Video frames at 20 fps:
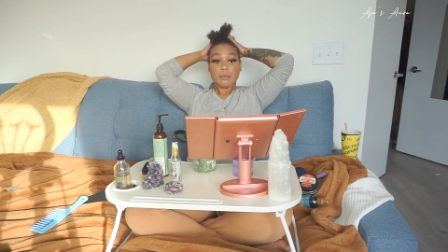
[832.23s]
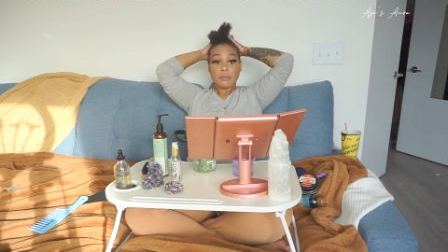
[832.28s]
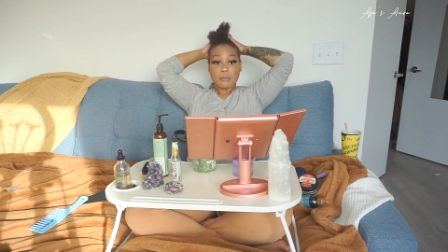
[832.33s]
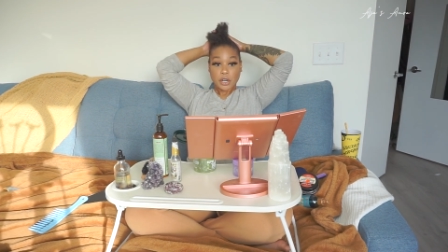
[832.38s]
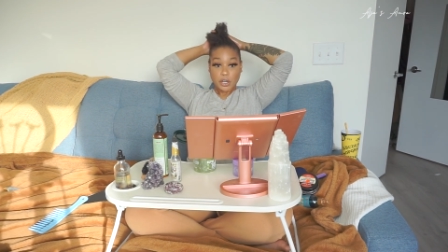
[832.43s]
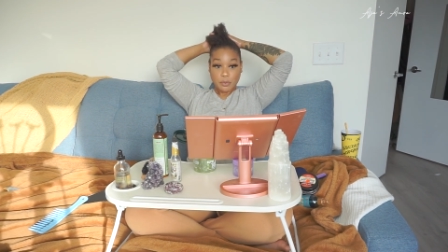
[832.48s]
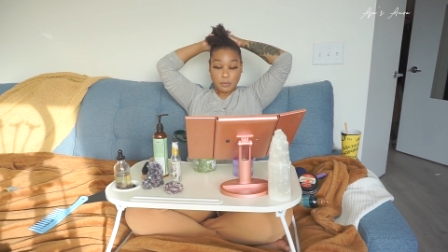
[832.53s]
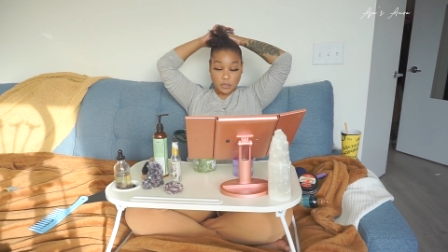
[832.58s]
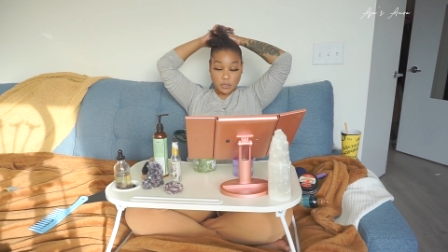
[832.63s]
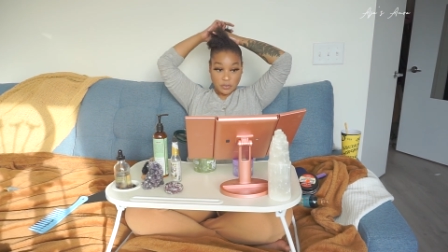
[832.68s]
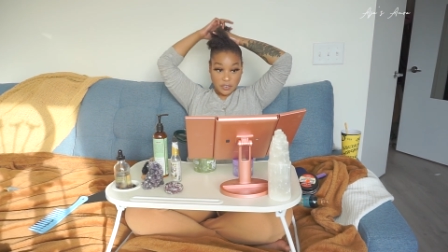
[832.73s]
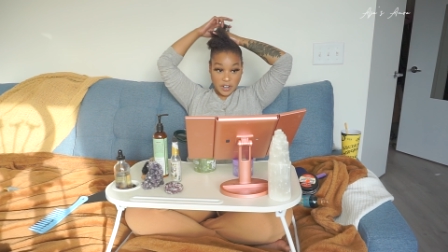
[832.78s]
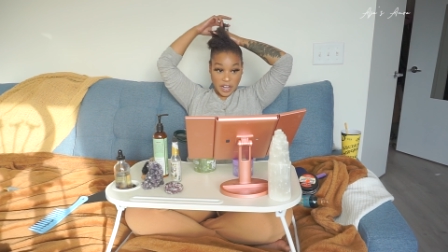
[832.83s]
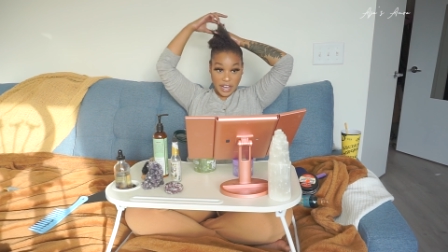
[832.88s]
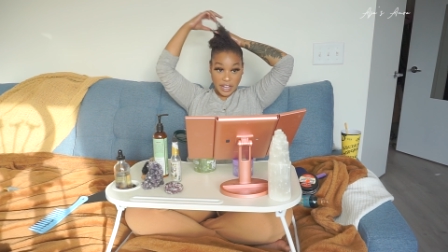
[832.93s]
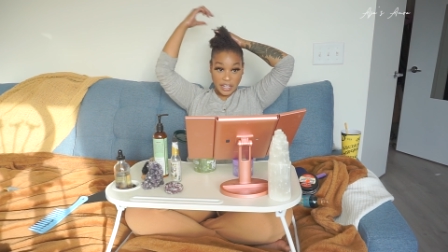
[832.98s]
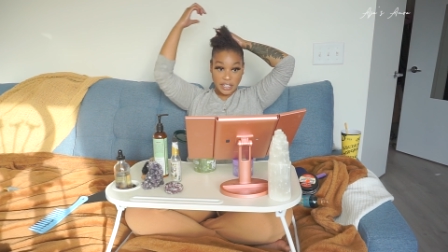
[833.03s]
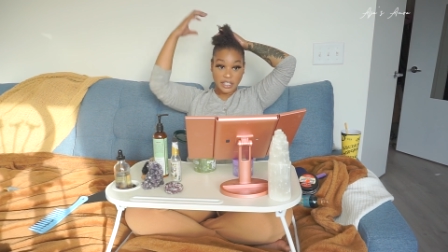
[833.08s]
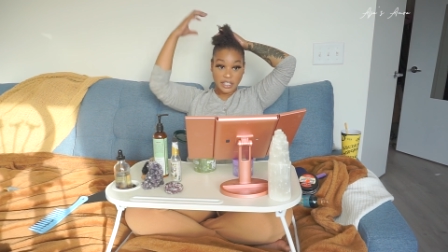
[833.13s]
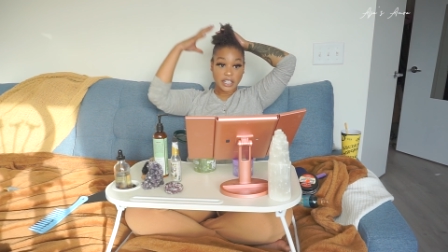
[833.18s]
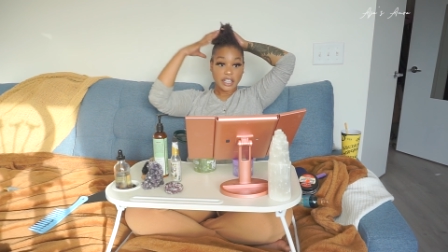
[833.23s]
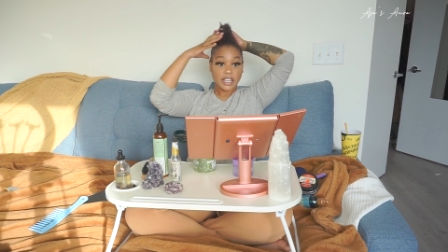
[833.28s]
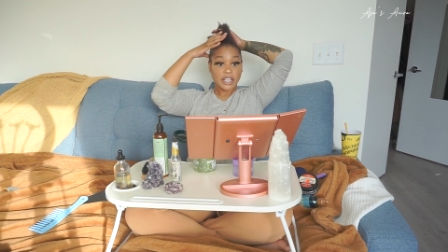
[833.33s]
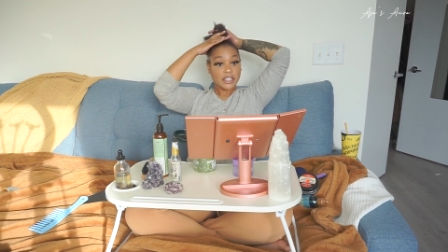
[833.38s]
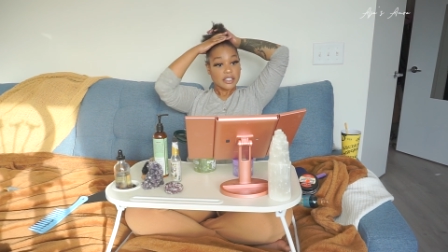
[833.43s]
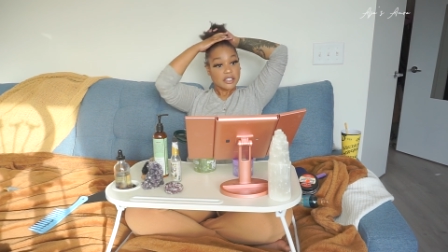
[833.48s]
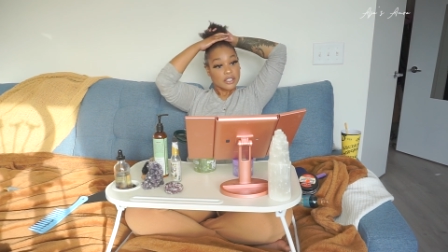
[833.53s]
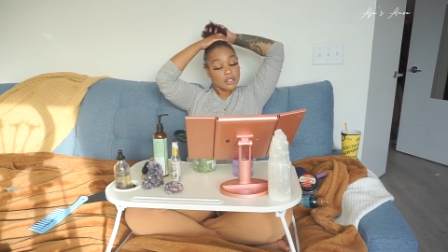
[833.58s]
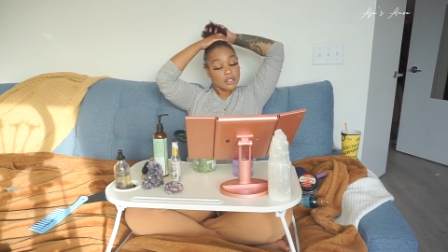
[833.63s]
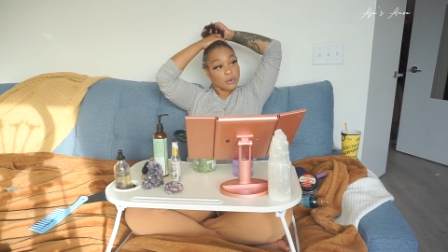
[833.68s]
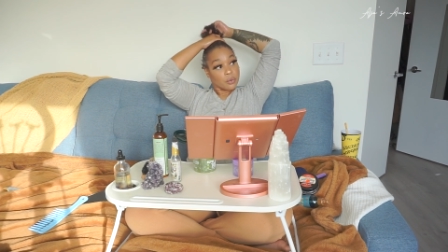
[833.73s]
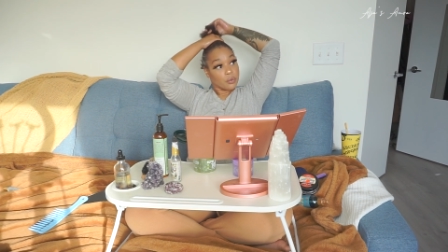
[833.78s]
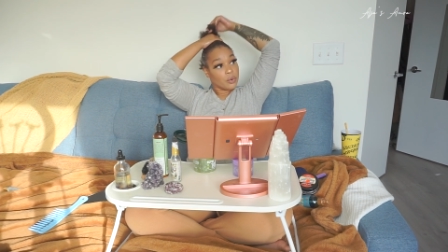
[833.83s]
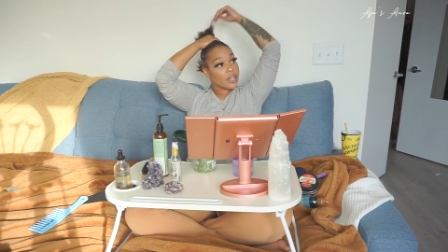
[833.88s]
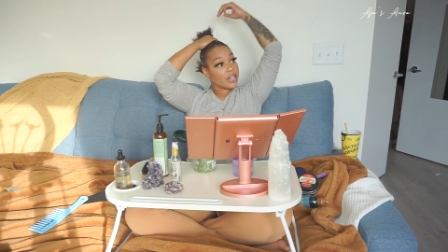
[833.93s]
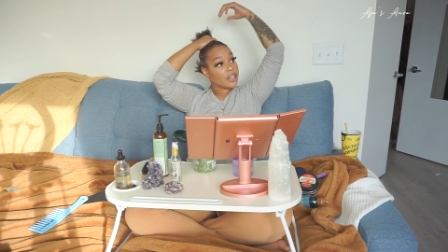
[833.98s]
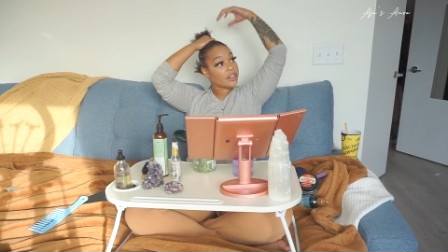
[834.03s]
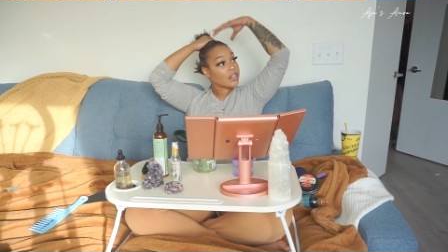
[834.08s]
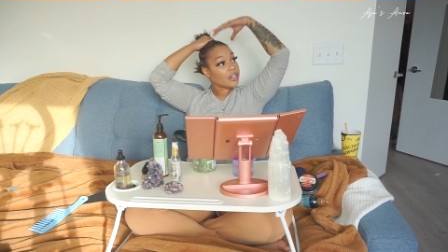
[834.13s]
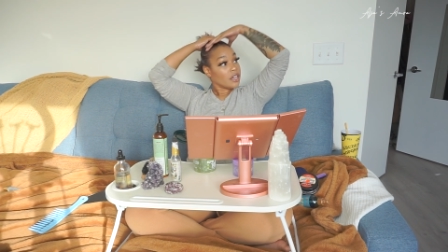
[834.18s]
purple violets,
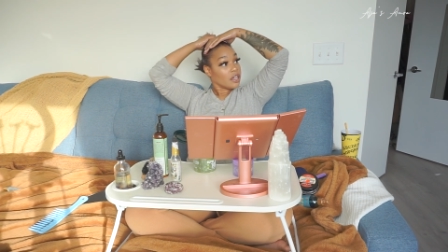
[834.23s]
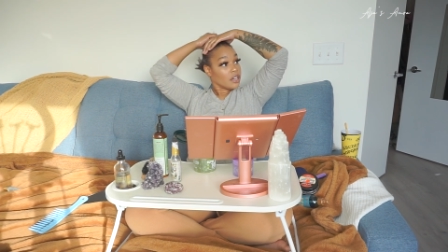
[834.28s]
with